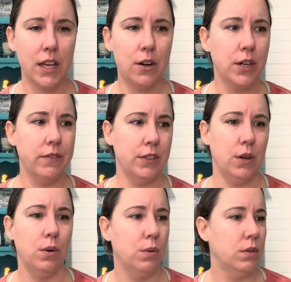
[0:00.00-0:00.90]
I don't even
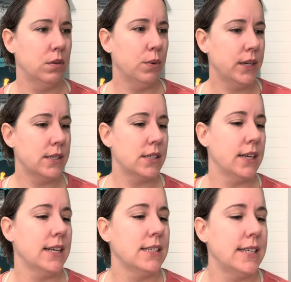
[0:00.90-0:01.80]
know. What is
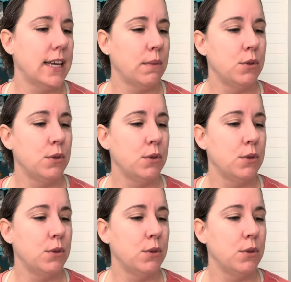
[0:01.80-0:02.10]
today's date? I'm